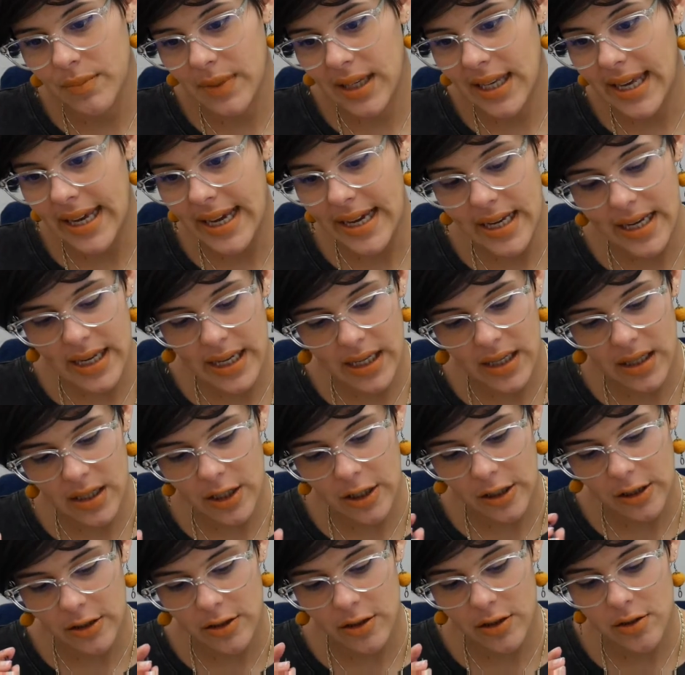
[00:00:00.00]
kit
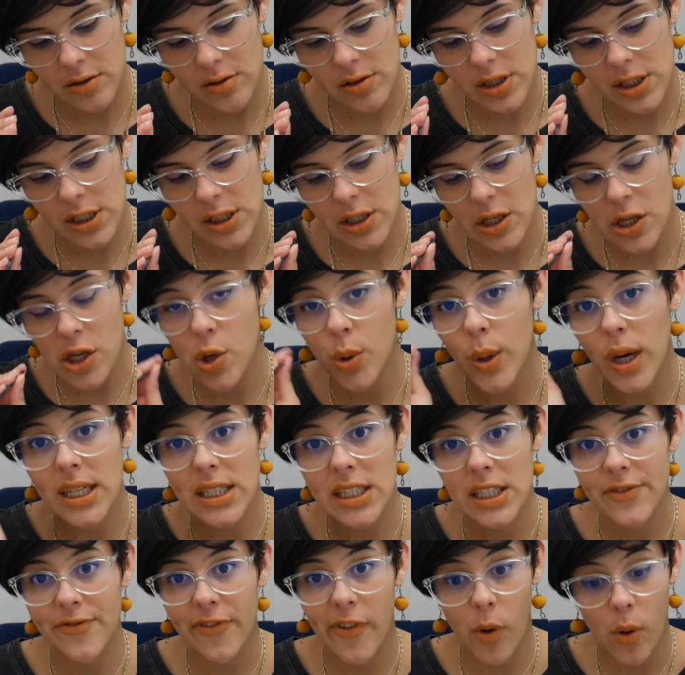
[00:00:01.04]
includes
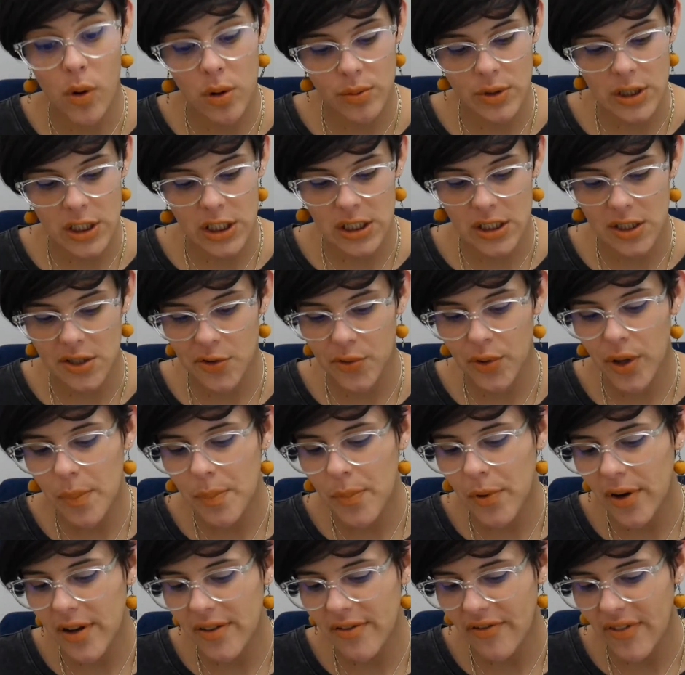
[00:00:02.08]
US 4, which is a
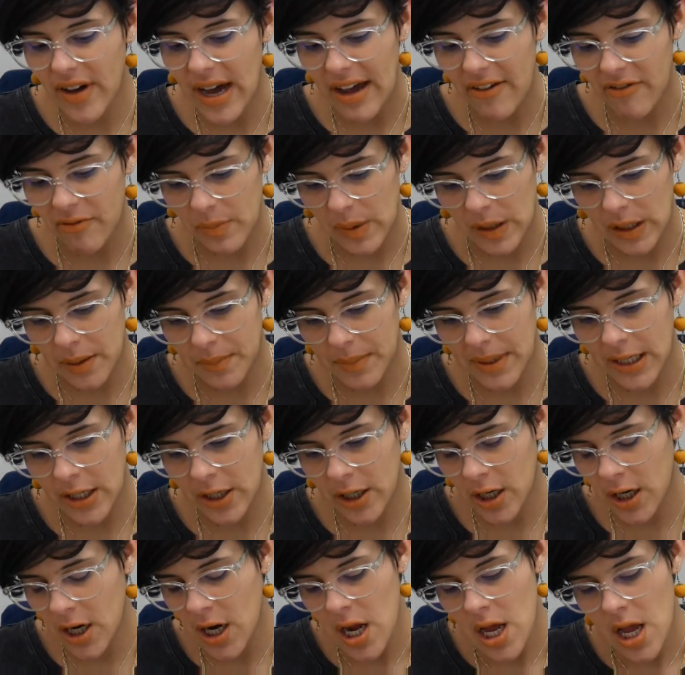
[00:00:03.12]
3.5
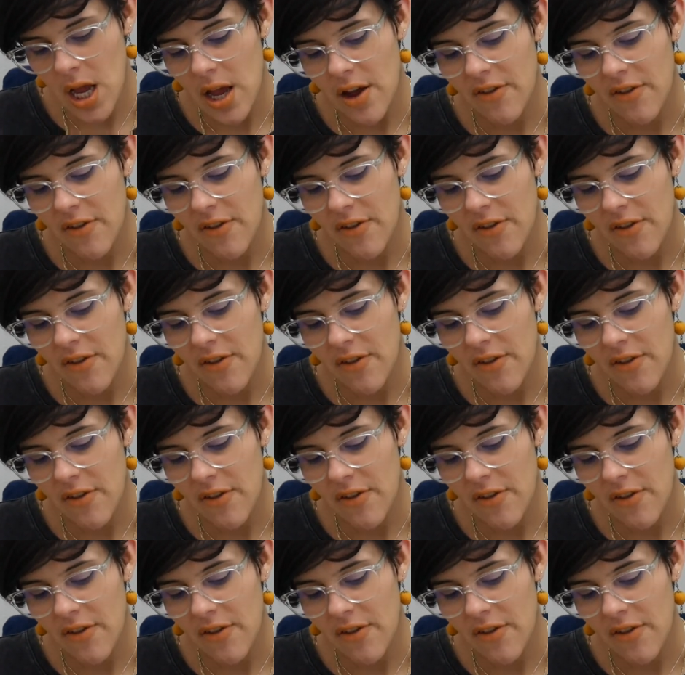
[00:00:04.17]
millimeter,